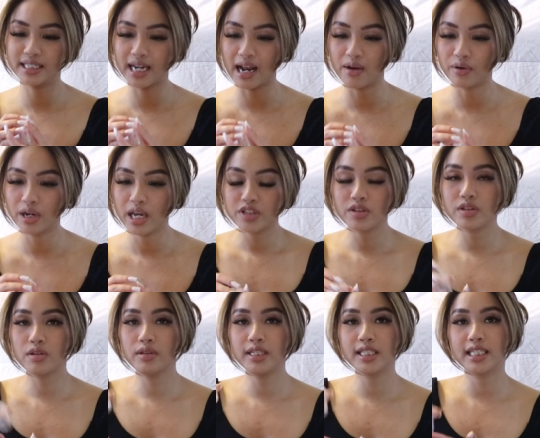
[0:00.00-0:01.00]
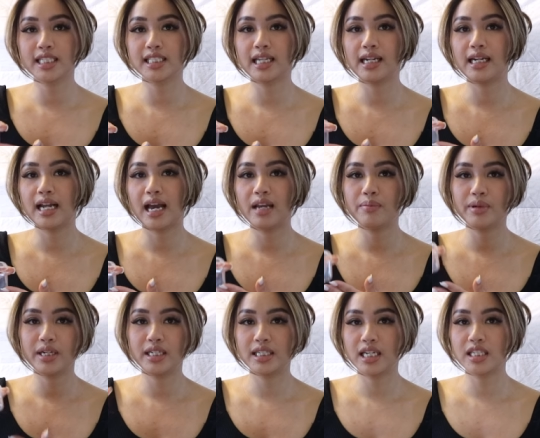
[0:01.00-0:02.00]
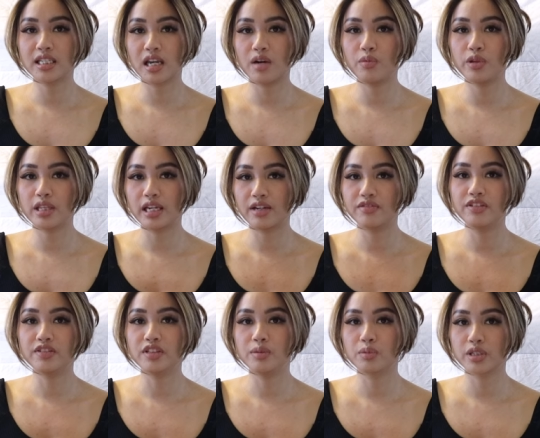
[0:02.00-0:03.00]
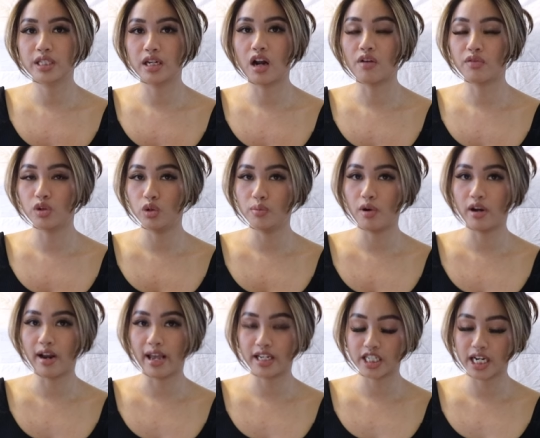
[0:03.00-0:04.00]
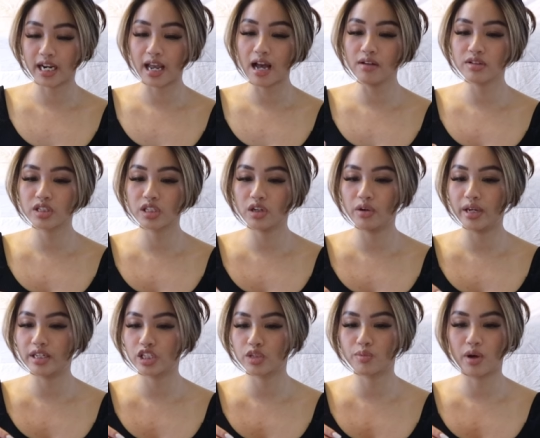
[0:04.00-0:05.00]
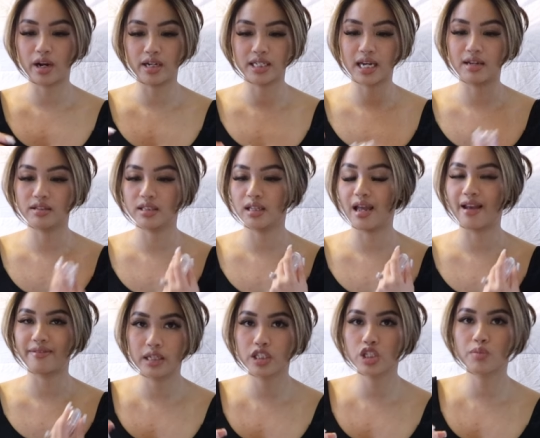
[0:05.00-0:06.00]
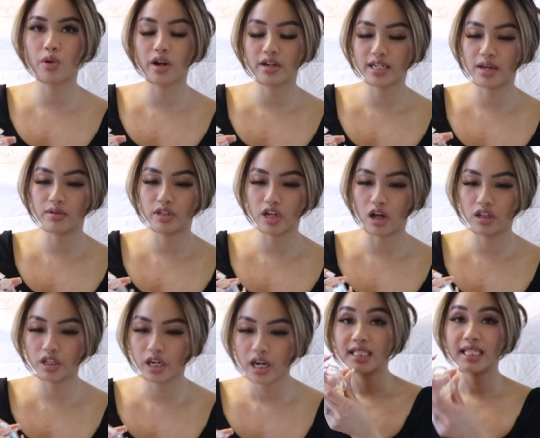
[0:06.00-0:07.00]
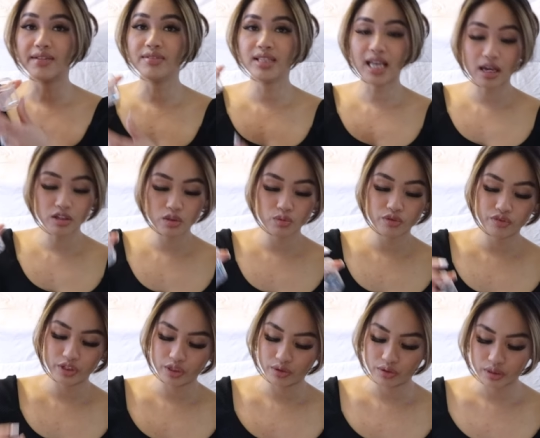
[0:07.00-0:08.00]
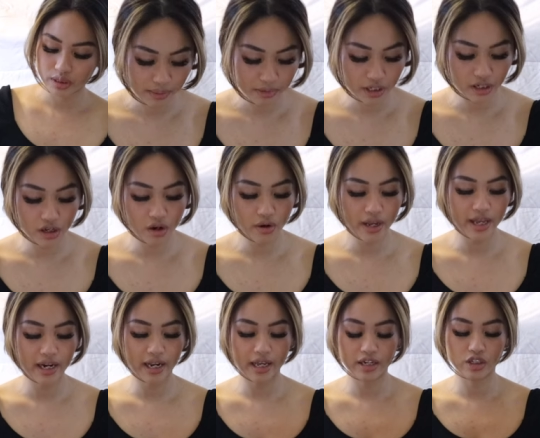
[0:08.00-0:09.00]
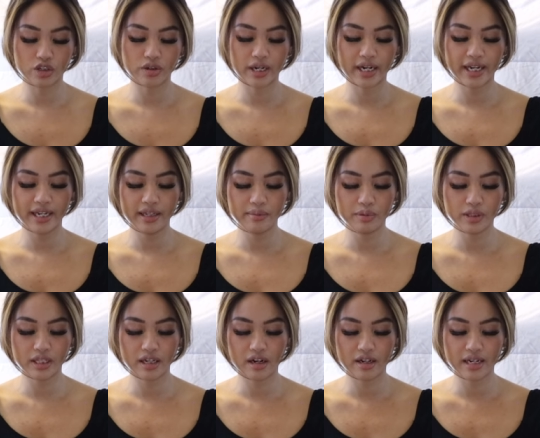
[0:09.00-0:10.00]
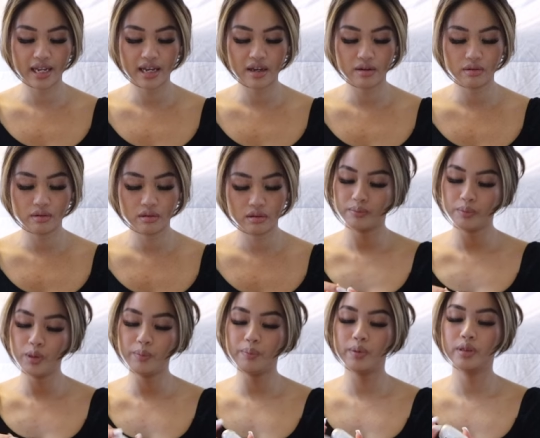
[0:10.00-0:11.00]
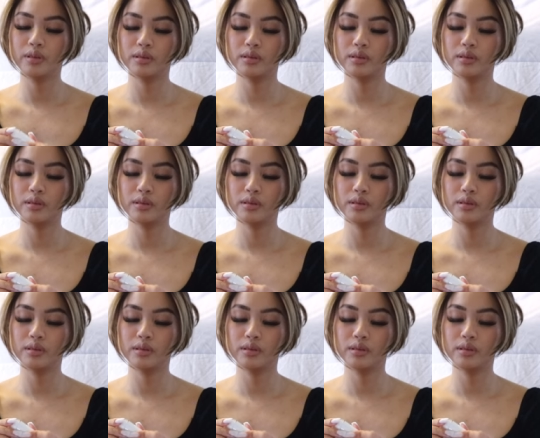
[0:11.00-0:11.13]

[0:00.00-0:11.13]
down. This is only $6.99, but it does come with like a 15% off coupon at checkout. So it just brought it down to like like it just brought it down a dollar. 7,000 reviews. I'm gonna go ahead and try and put that on now. Boop.